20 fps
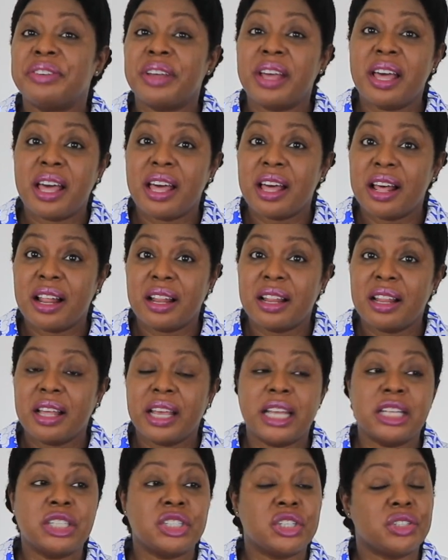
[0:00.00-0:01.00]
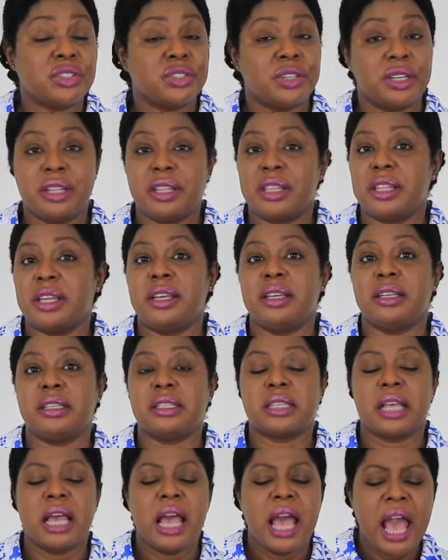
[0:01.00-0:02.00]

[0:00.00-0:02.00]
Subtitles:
fail in certain things.